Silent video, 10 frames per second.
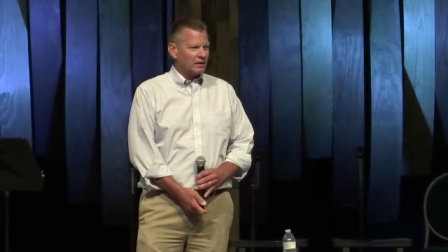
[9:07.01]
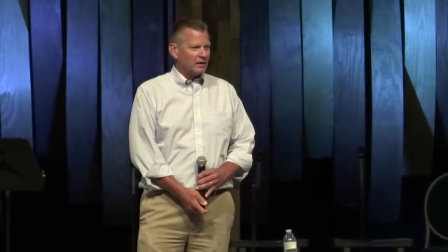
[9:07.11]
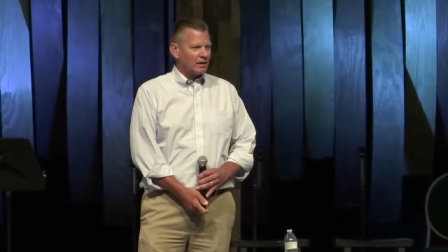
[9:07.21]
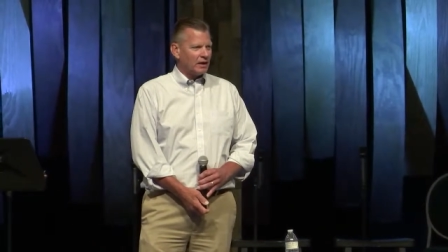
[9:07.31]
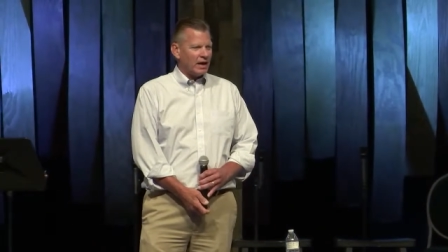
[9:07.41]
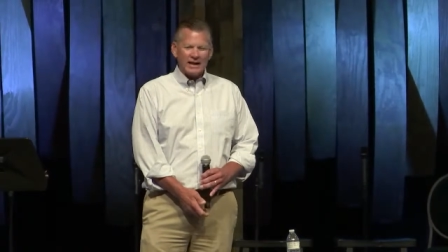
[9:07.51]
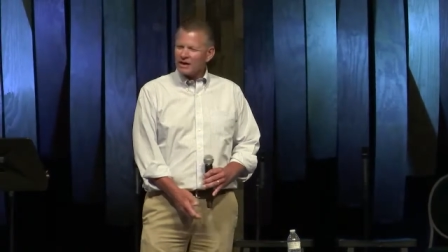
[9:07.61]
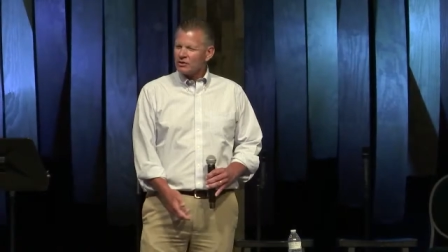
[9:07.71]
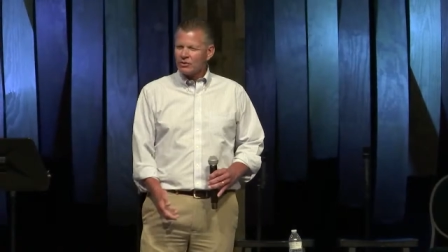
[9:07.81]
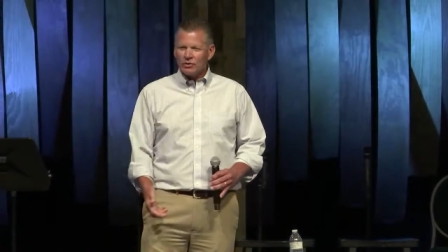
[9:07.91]
And I
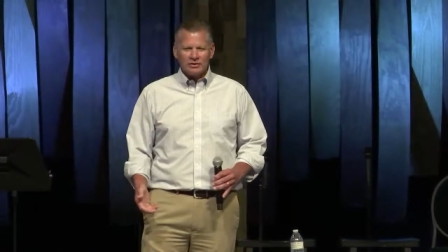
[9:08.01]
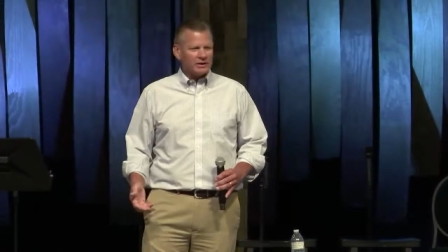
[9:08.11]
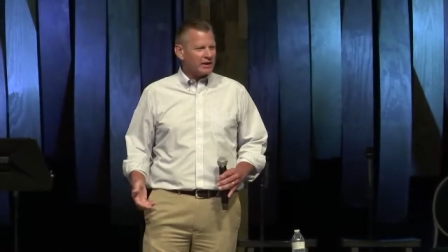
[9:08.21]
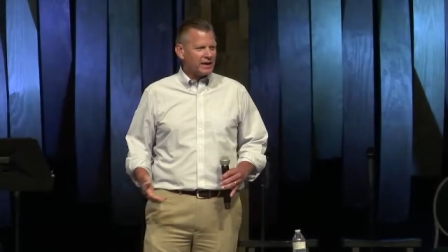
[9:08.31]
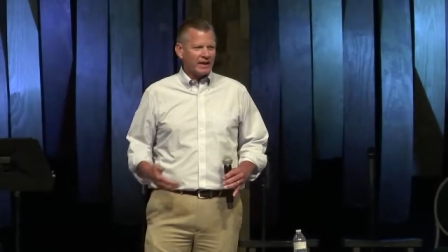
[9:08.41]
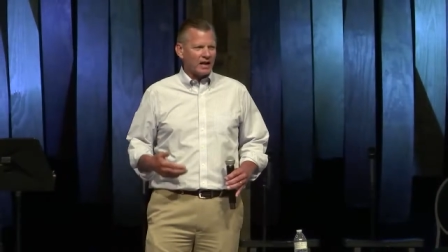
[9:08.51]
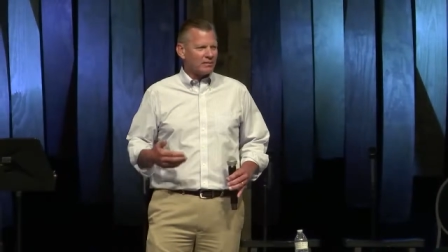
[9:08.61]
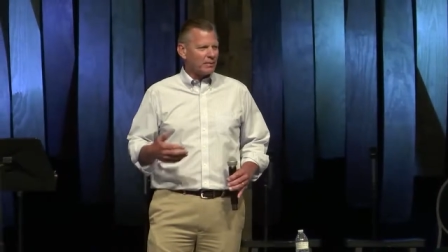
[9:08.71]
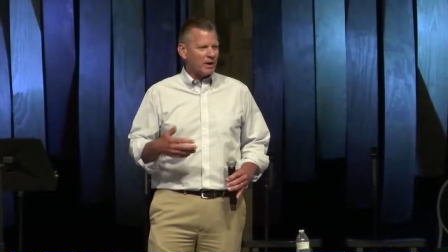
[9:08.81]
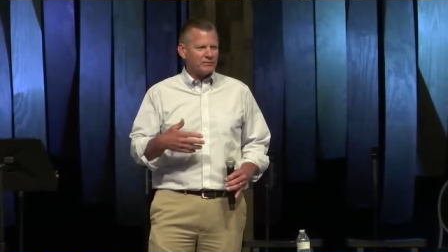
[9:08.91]
couldn't get it out of my
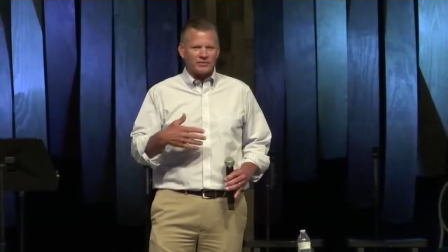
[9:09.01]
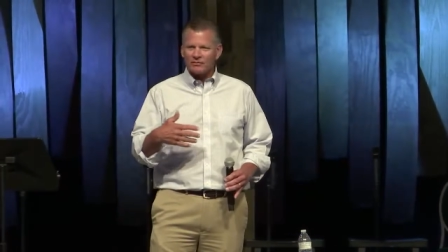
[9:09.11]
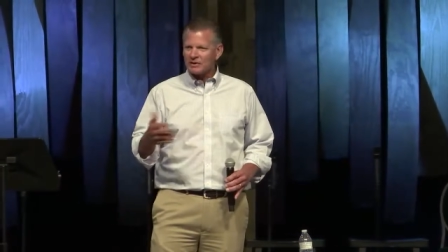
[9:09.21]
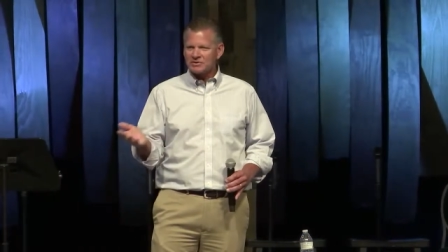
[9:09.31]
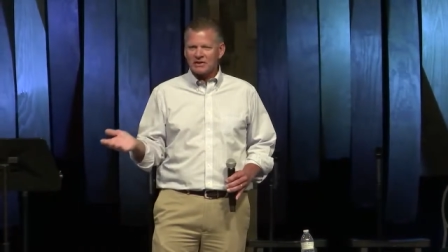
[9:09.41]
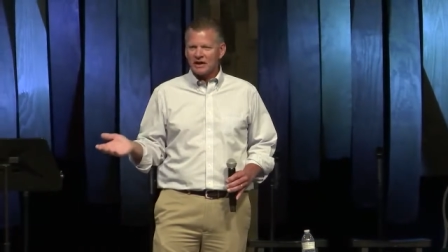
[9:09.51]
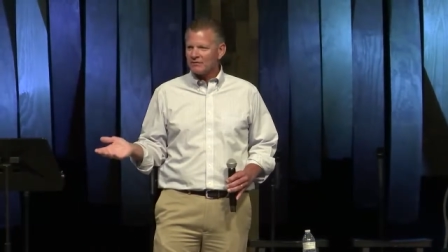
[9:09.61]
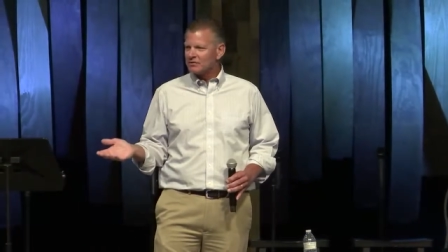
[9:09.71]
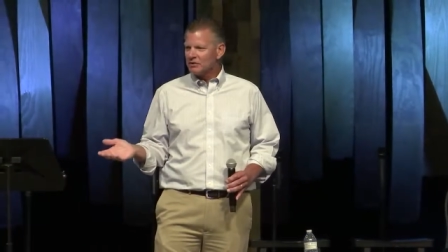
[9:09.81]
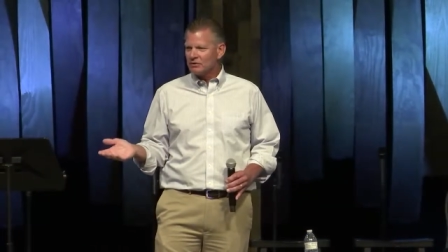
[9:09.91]
mind for the rest of the afternoon.